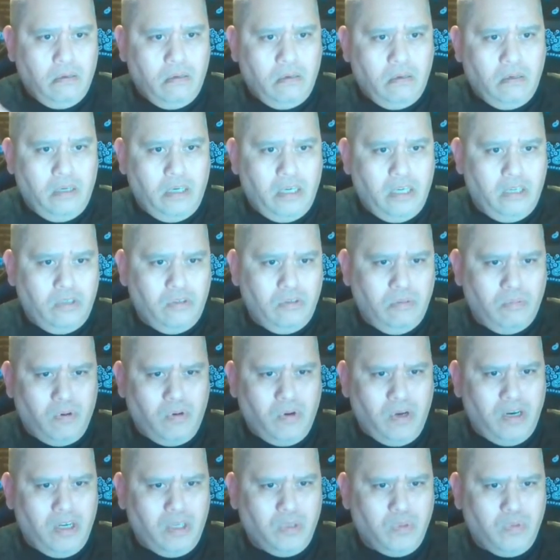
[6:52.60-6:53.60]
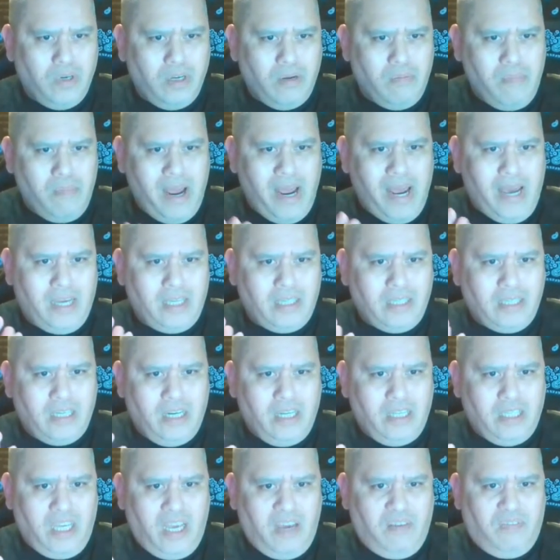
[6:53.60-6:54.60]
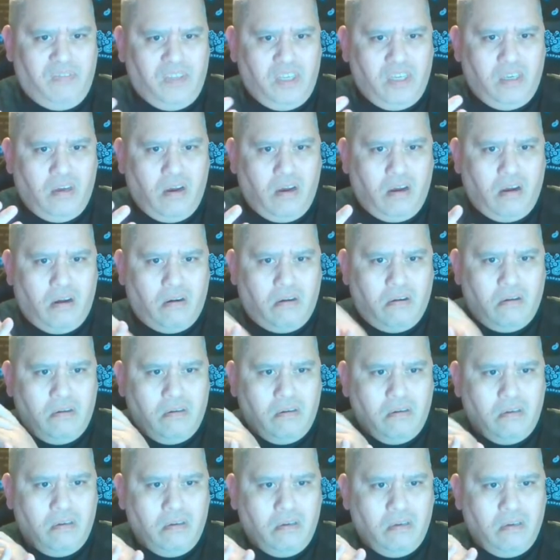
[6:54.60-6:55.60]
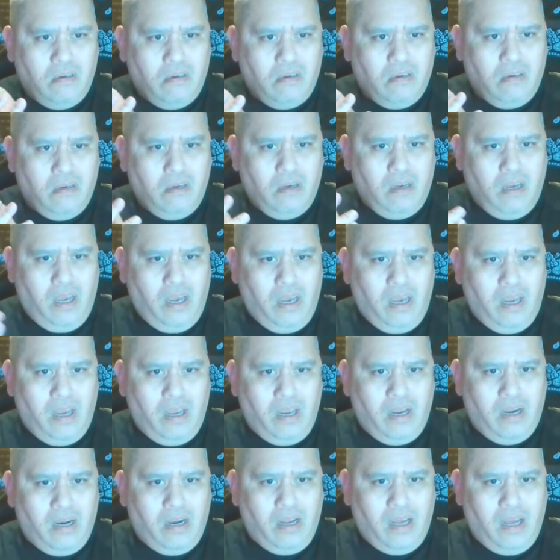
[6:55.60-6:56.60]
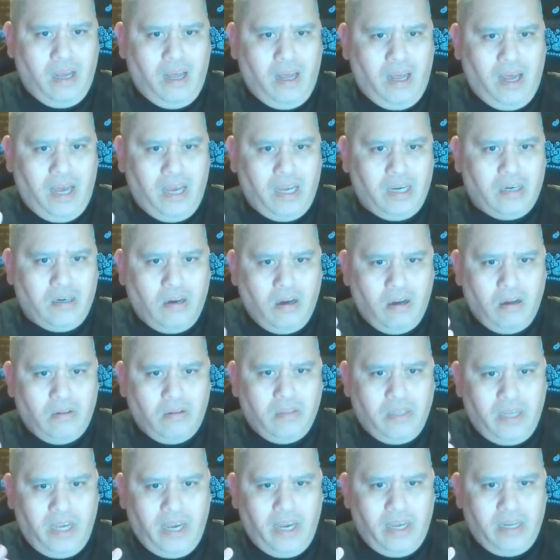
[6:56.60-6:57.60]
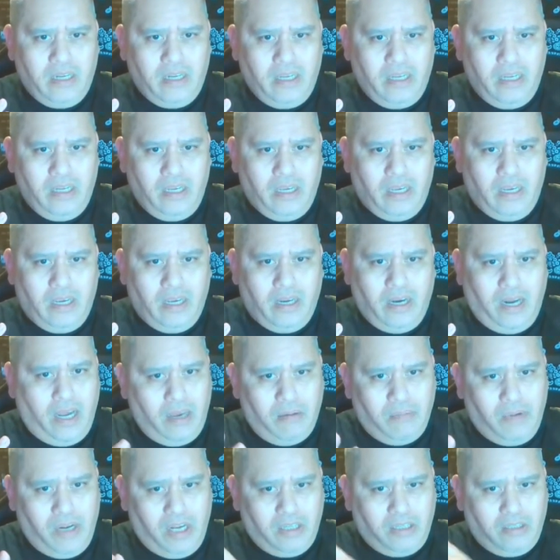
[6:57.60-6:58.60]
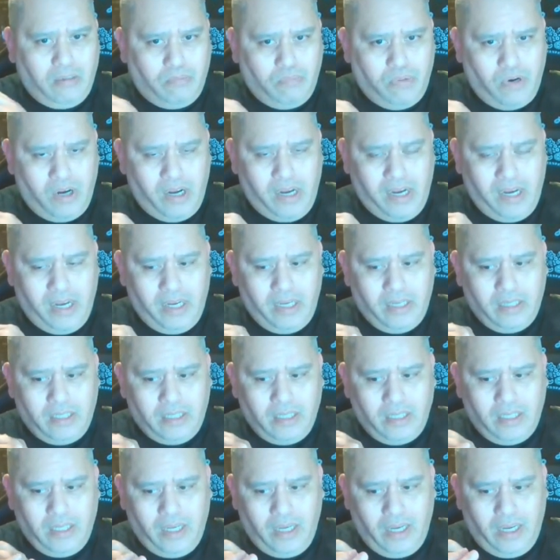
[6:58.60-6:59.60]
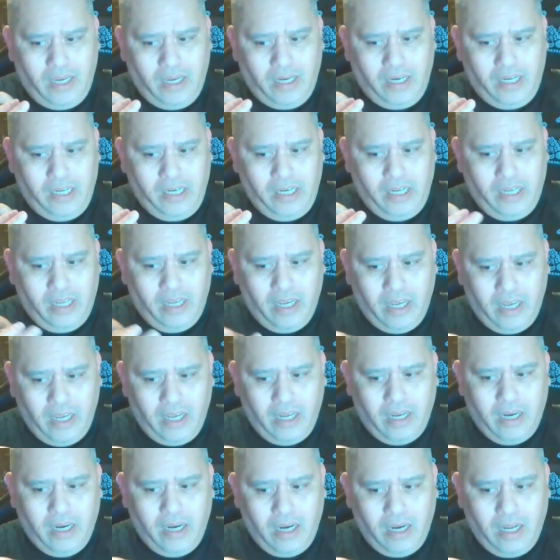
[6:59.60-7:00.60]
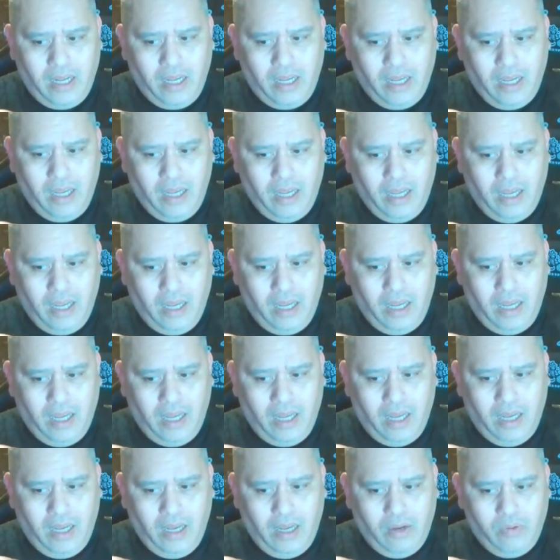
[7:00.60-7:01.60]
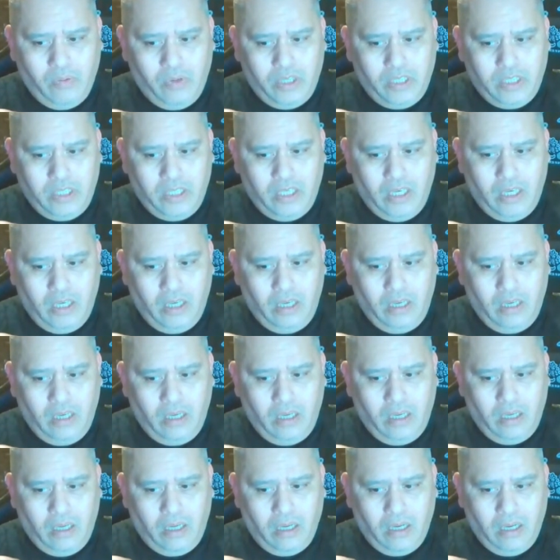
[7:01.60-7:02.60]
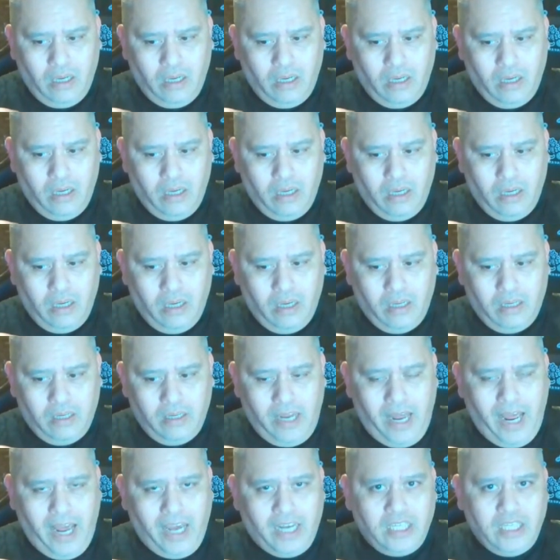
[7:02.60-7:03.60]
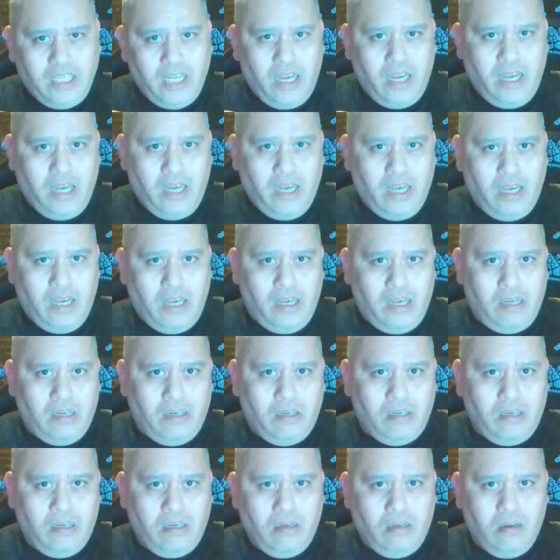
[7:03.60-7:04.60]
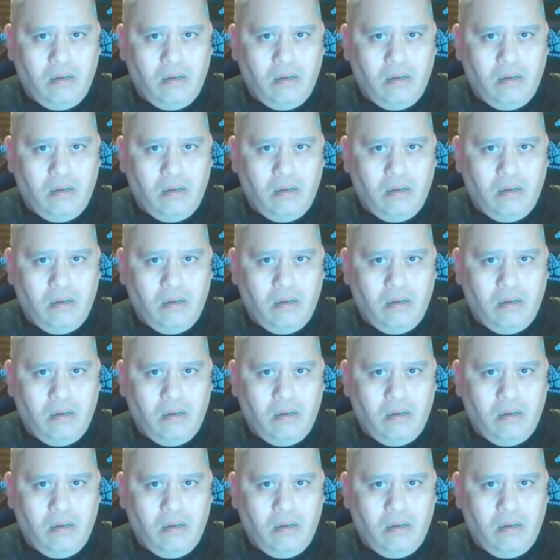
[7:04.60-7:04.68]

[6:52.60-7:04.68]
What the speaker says: And then the Super Ranas run masks, and it's FTR. And I called that, and I am not surprised. And in the end, we see Dax and.